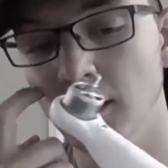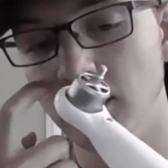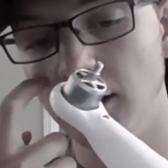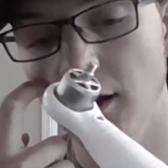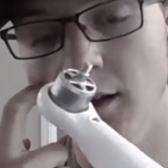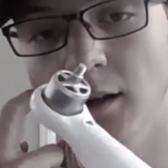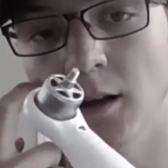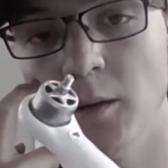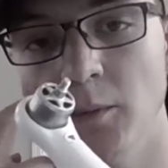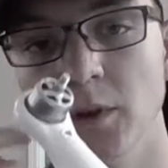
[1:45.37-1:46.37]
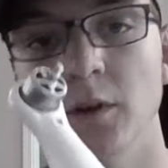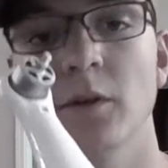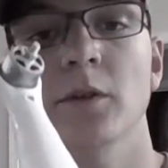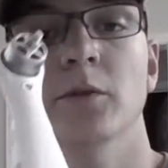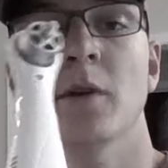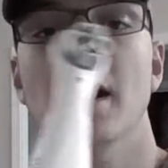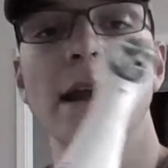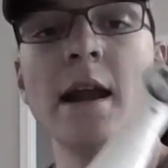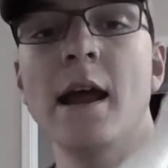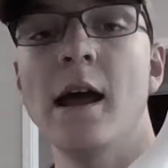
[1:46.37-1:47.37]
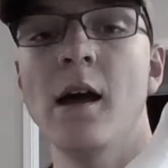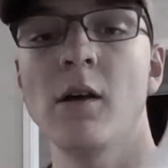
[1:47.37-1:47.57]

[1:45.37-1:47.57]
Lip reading: You'll notice right now,